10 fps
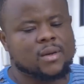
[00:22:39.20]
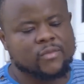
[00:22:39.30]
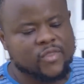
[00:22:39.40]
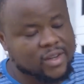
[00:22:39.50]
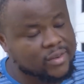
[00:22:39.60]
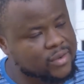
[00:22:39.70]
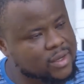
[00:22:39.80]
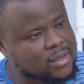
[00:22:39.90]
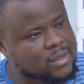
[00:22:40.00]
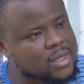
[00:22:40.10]
I'm very
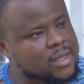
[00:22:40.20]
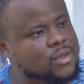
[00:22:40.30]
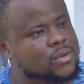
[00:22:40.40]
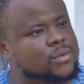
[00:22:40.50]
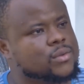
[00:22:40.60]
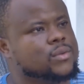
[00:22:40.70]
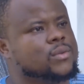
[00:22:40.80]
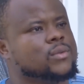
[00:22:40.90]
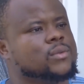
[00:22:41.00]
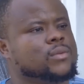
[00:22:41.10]
fine, thank you.